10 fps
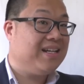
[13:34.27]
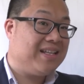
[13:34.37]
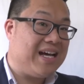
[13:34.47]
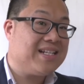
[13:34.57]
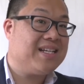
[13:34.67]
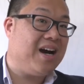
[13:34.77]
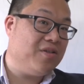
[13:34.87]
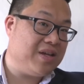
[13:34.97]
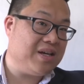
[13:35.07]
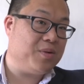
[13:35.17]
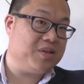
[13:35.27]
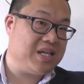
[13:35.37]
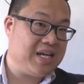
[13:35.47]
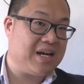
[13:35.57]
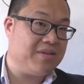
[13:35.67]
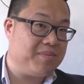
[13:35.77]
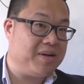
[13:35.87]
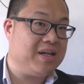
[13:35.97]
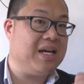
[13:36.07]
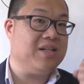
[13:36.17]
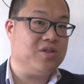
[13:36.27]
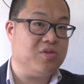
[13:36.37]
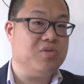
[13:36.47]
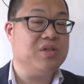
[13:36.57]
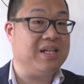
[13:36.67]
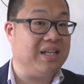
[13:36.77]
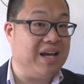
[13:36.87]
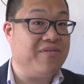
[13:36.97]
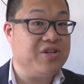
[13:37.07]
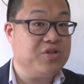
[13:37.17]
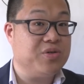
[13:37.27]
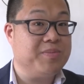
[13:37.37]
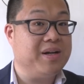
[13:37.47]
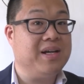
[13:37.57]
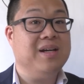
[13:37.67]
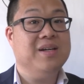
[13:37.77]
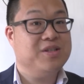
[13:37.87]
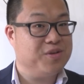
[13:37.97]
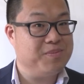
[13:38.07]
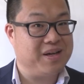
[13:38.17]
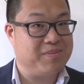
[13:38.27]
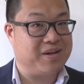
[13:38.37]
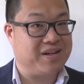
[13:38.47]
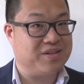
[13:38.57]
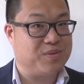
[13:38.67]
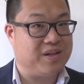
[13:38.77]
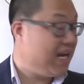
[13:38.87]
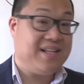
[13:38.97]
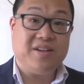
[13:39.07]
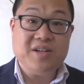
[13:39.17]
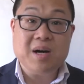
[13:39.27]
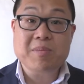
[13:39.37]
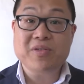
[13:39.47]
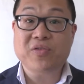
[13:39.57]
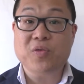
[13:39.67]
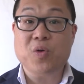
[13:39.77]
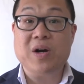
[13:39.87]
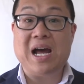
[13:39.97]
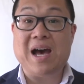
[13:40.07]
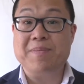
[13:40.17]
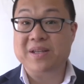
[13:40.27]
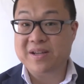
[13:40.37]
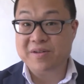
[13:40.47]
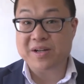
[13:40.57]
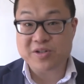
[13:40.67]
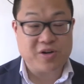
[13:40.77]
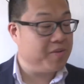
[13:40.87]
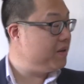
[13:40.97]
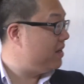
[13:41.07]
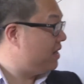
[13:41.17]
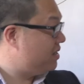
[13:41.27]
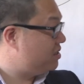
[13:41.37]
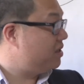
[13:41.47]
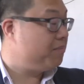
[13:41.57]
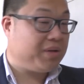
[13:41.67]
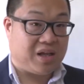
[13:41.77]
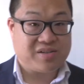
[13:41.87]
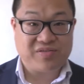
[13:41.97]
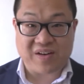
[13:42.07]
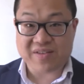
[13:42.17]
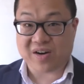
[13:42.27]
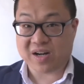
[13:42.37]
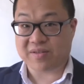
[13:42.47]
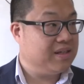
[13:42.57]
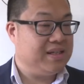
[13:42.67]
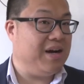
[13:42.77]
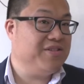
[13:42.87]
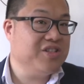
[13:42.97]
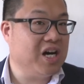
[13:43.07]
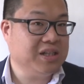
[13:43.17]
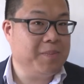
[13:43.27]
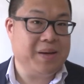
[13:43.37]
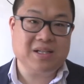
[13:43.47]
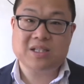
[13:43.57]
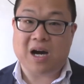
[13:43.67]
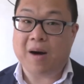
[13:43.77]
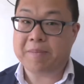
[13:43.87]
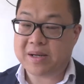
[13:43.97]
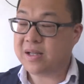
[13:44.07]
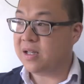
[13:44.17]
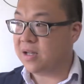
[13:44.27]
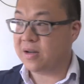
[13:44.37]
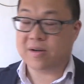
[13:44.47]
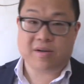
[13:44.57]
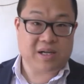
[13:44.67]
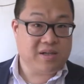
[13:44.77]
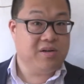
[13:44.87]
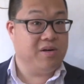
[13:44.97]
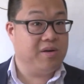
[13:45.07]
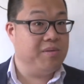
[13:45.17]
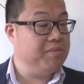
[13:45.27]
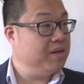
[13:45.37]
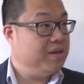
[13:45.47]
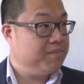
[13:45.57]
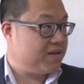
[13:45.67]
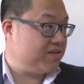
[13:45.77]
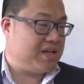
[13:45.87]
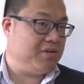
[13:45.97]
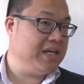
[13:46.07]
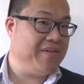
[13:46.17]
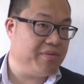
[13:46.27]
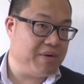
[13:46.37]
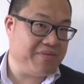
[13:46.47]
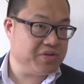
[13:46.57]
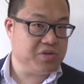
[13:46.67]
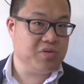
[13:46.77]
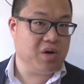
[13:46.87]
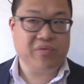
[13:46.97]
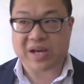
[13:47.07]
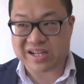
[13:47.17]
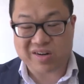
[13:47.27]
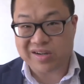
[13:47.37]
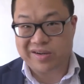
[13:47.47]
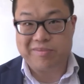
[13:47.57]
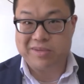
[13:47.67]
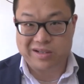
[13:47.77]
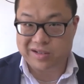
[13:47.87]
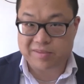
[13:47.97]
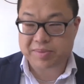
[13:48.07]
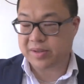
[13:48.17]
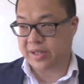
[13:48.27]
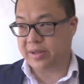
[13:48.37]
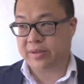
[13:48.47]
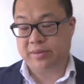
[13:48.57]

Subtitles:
that's how they will take out the money and use and leverage your money to make money as well. And the number 4 app here in Europe is Plus 500. Now, it's not the biggest company here in Europe because they only have a revenue of 800 million per year.